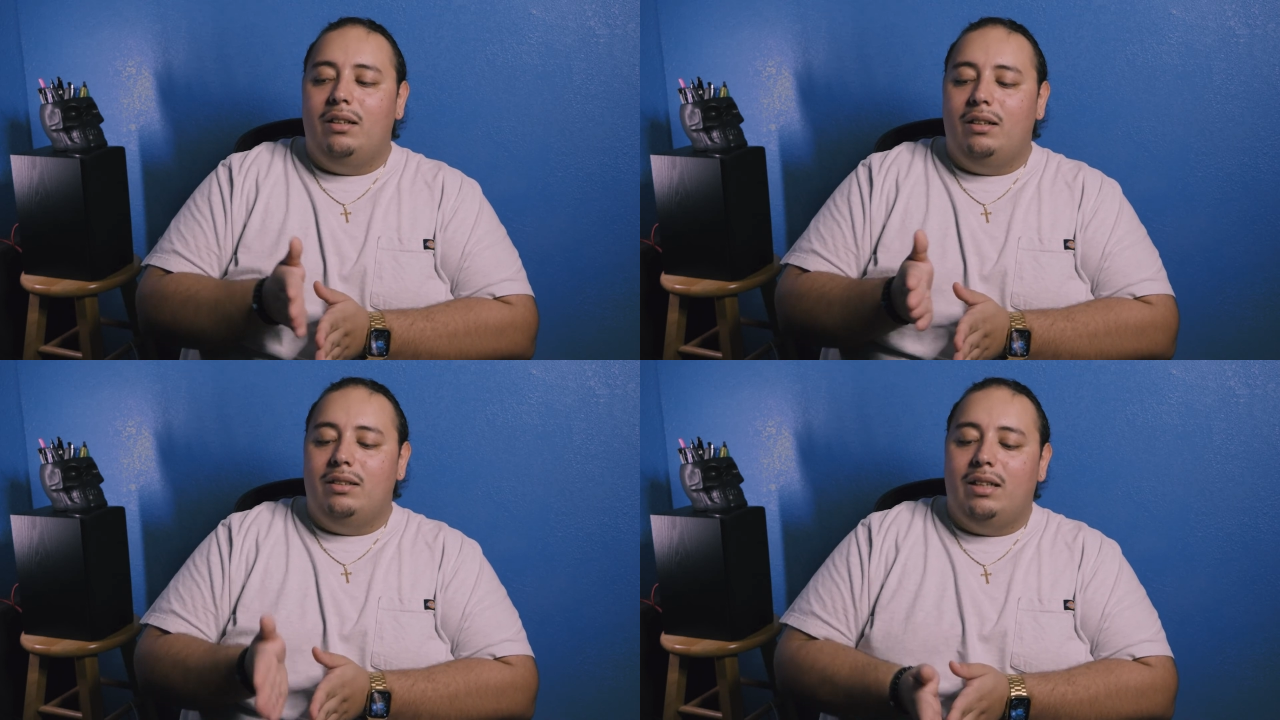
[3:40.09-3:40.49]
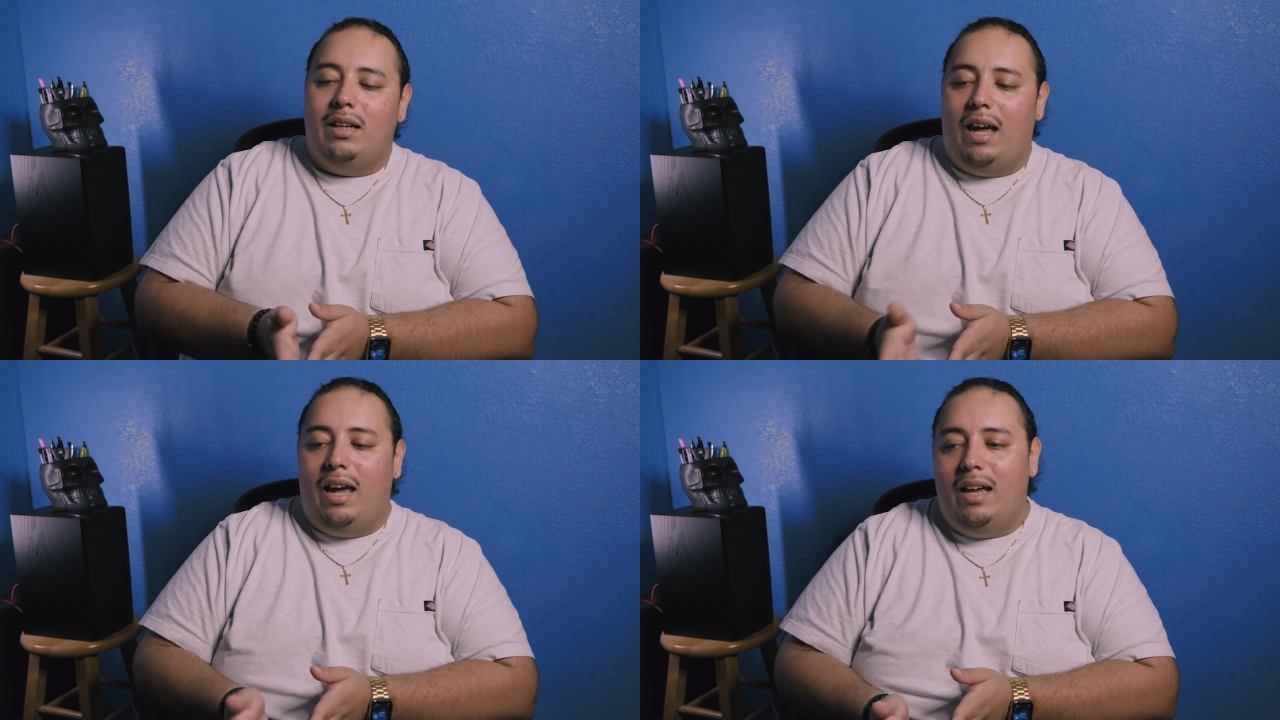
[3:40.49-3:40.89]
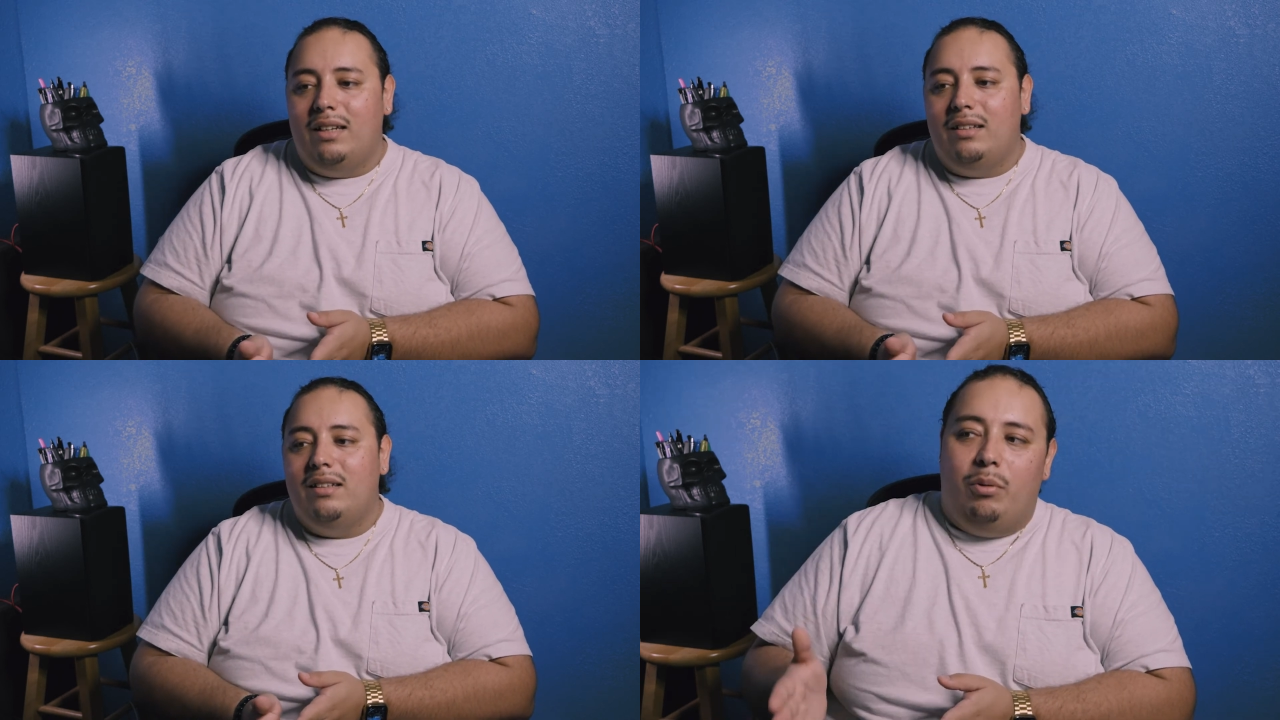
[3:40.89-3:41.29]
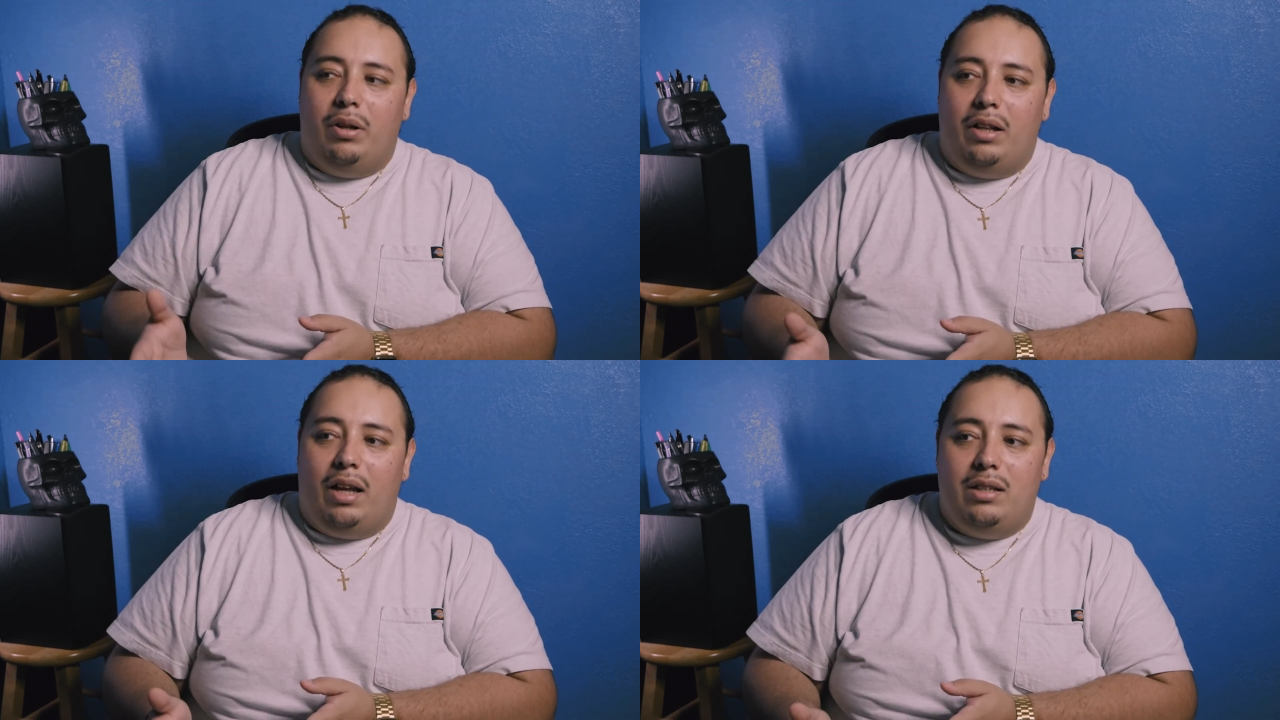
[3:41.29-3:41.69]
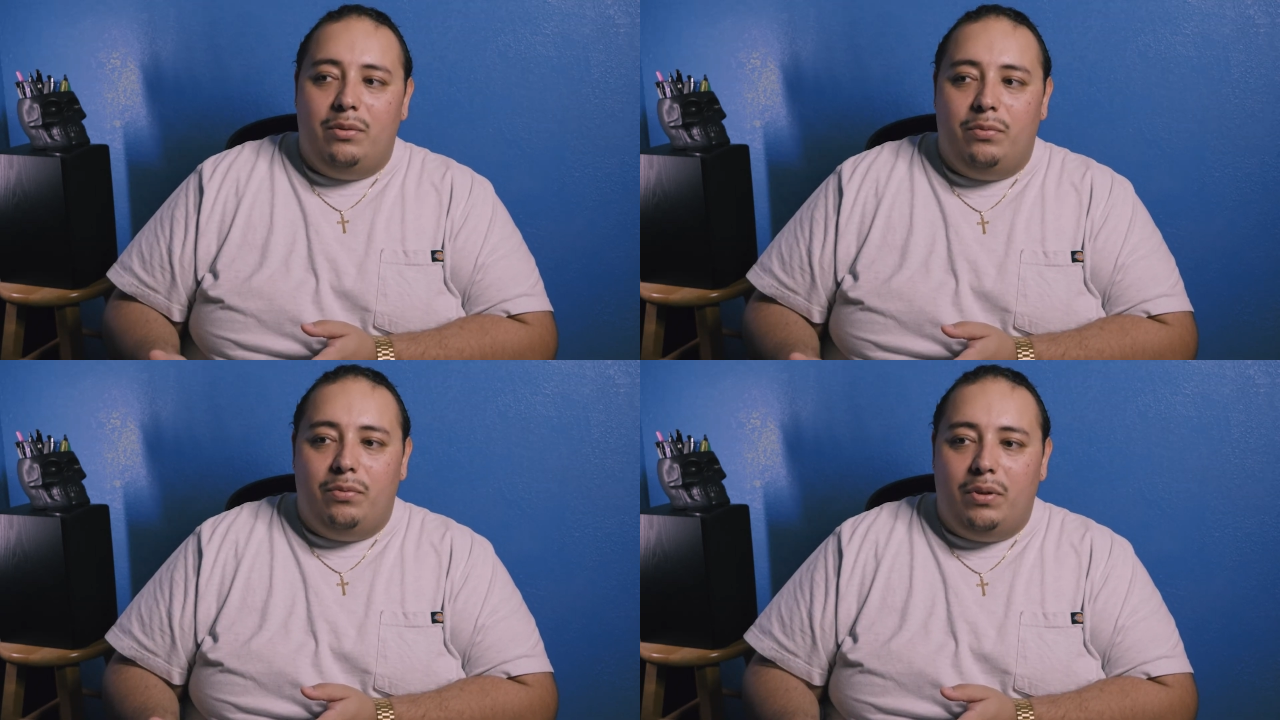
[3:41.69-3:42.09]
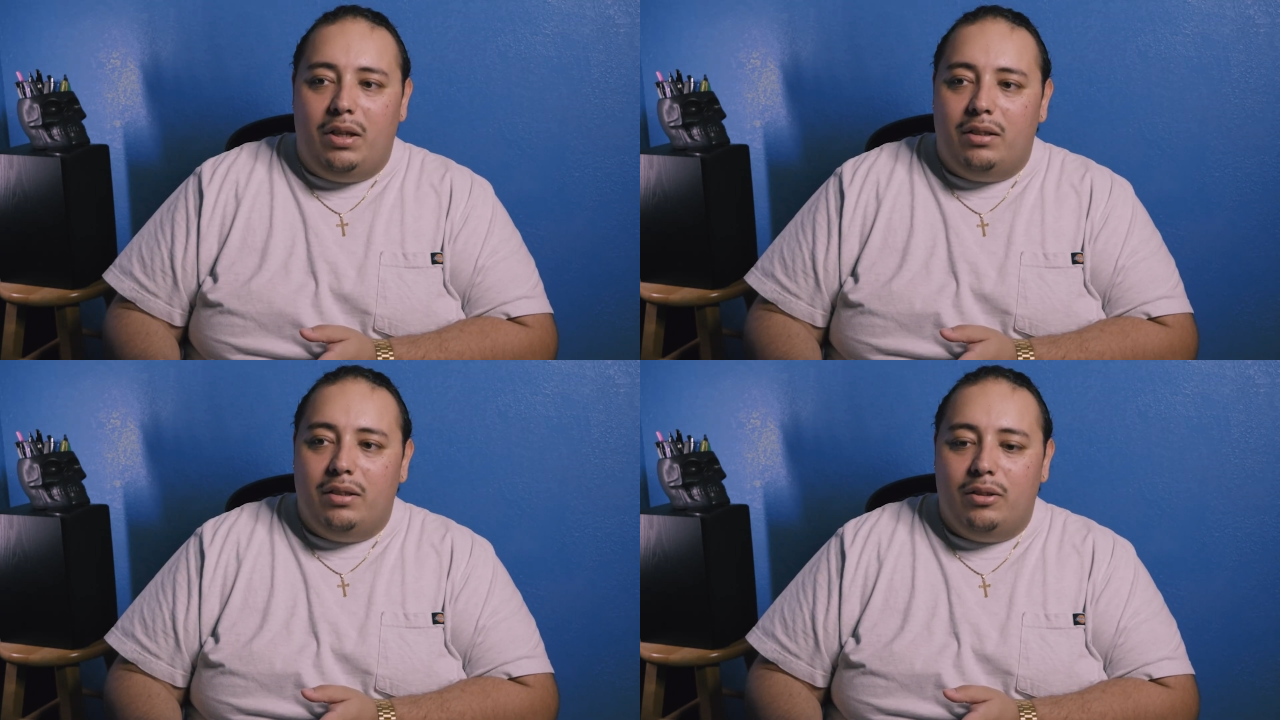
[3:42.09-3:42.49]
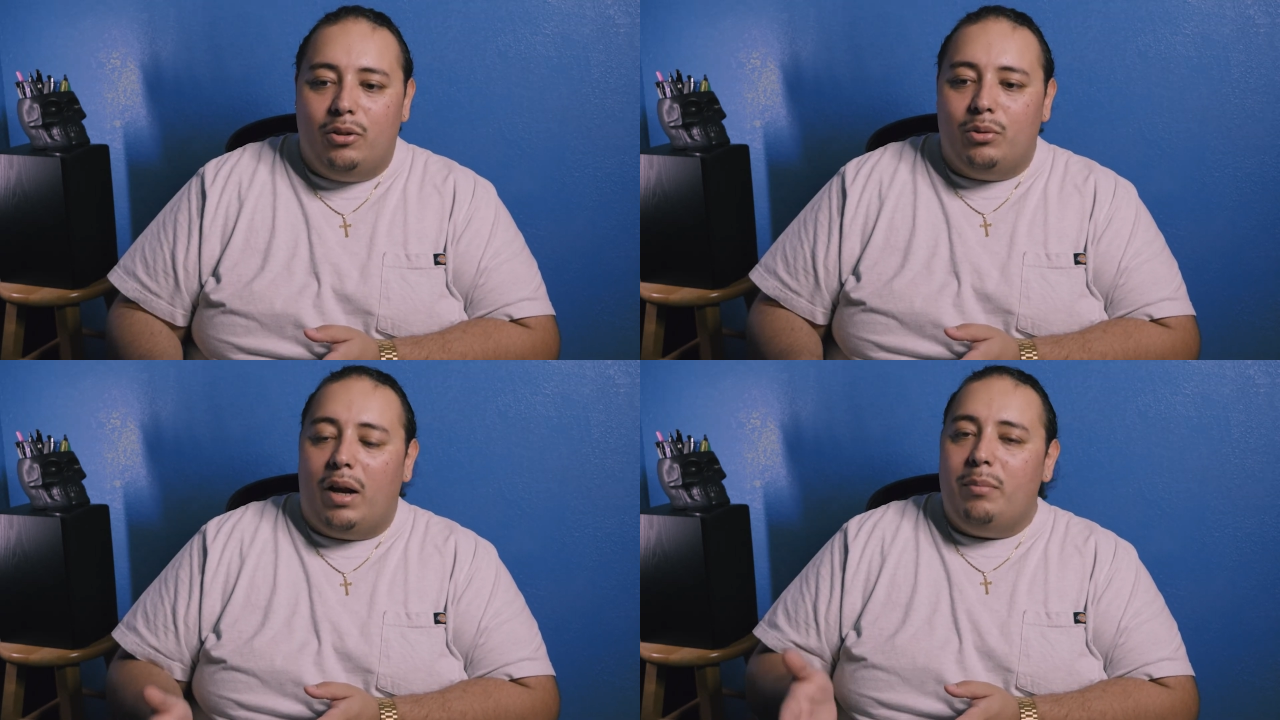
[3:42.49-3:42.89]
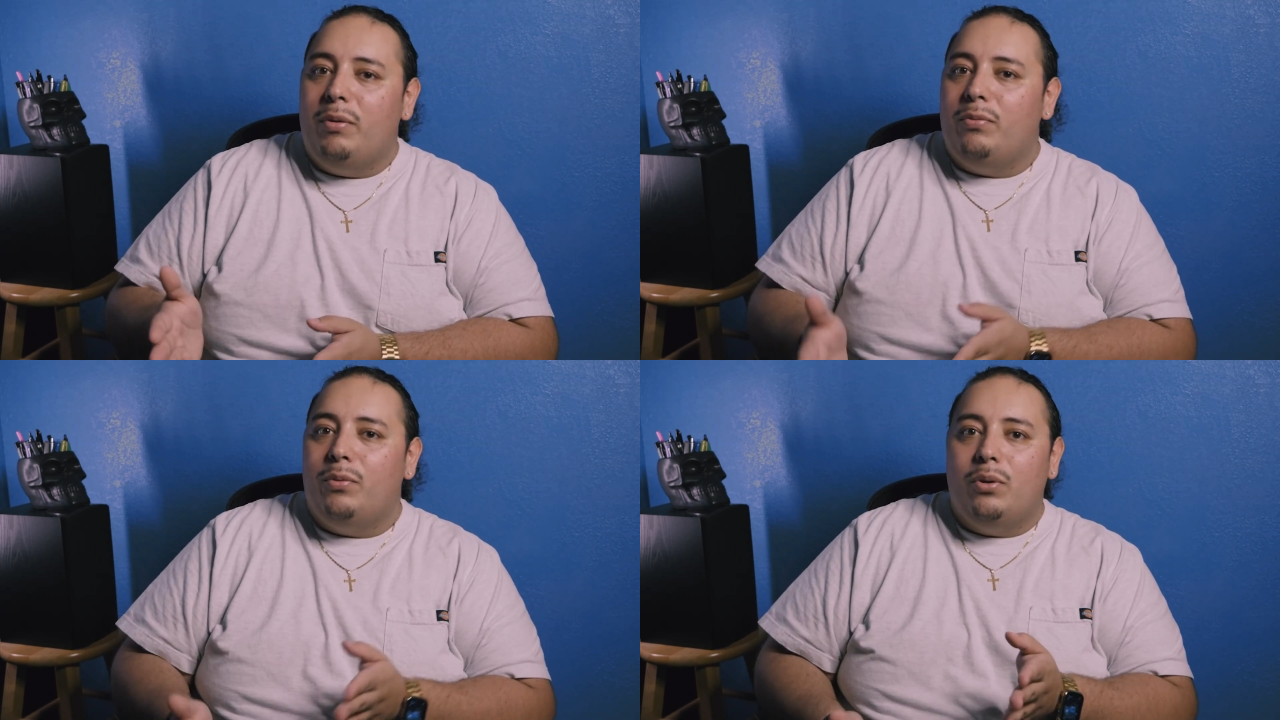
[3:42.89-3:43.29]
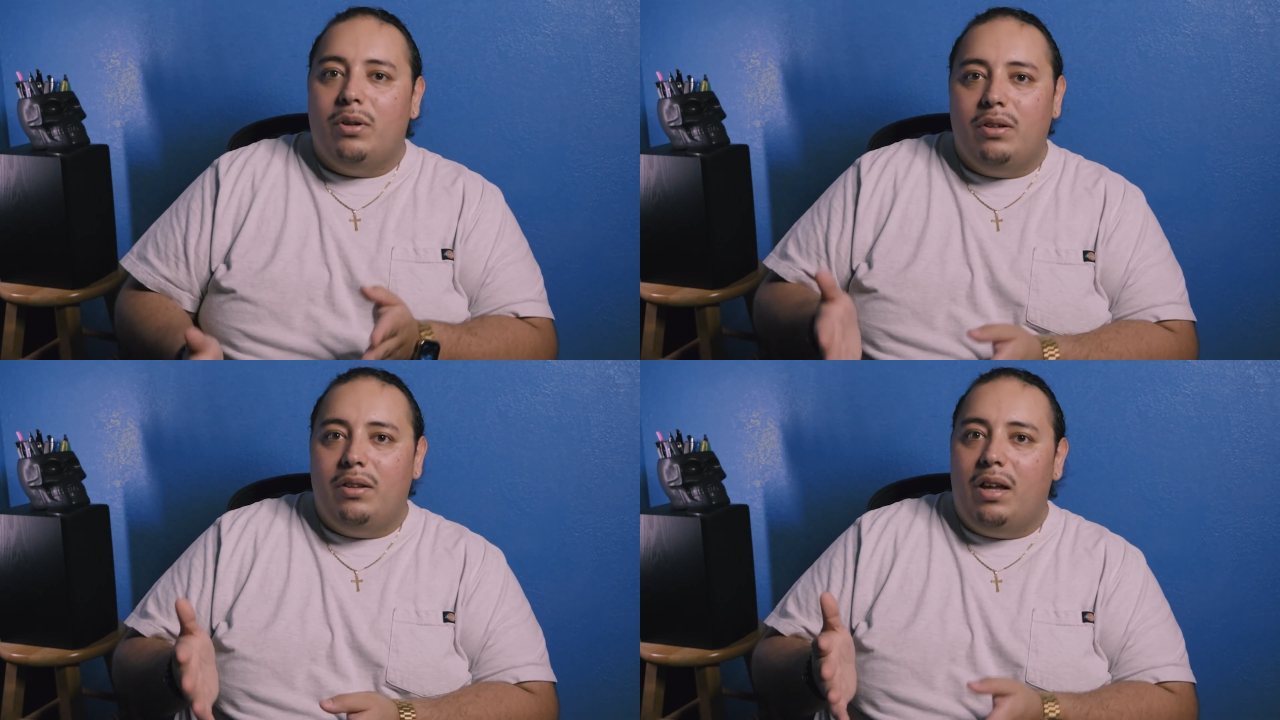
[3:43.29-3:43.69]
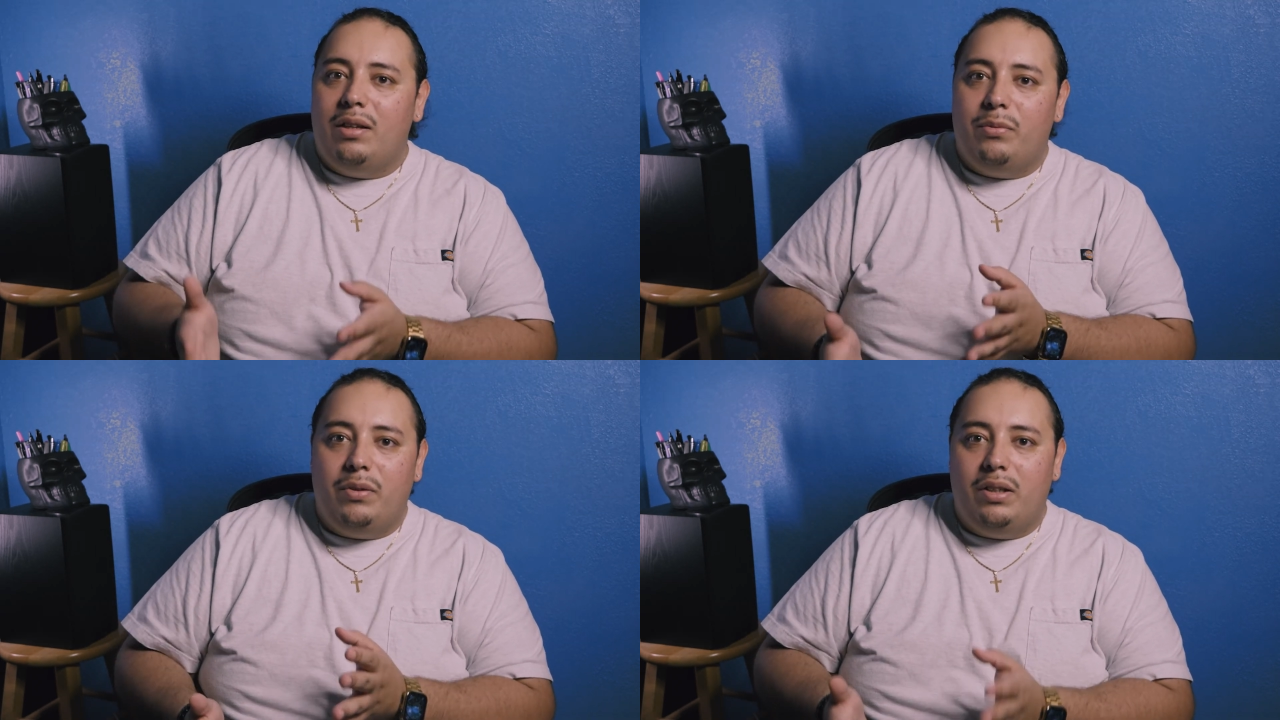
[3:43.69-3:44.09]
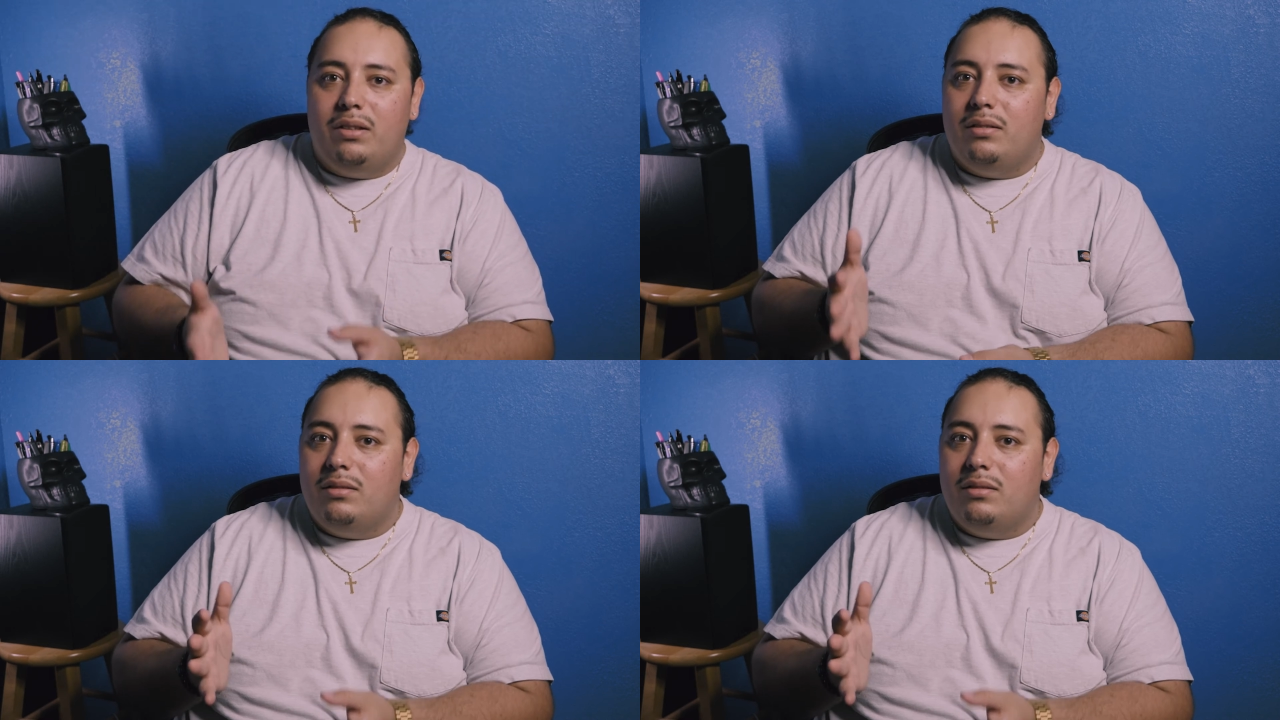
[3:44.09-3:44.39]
is gonna end when they defeat, or right before they defeat